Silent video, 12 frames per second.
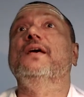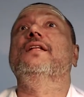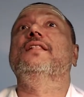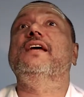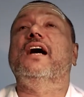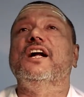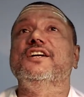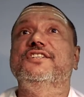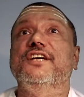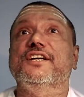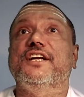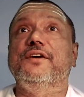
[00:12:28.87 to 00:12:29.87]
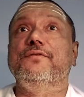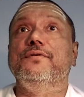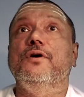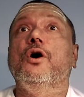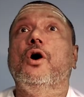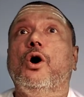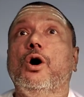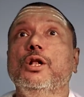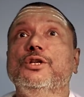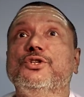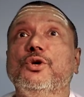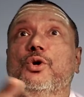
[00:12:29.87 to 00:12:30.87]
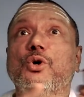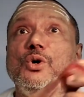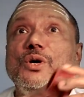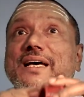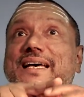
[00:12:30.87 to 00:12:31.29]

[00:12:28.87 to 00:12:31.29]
The adjective also